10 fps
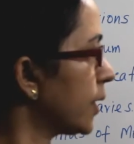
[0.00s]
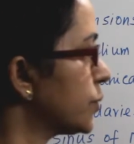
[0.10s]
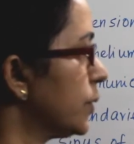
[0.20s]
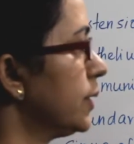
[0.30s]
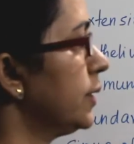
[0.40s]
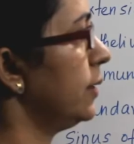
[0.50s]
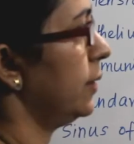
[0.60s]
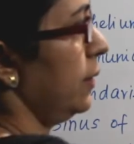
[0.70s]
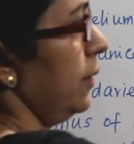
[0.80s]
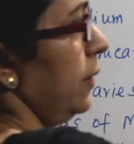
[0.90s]
actually the
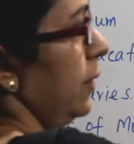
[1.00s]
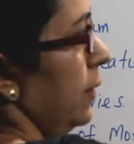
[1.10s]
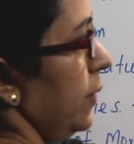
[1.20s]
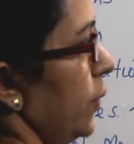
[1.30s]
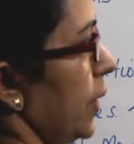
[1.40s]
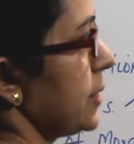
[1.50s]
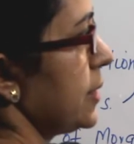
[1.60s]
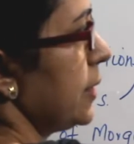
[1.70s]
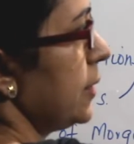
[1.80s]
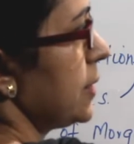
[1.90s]
you can
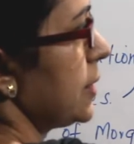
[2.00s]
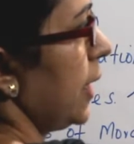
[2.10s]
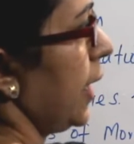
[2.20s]
see this is the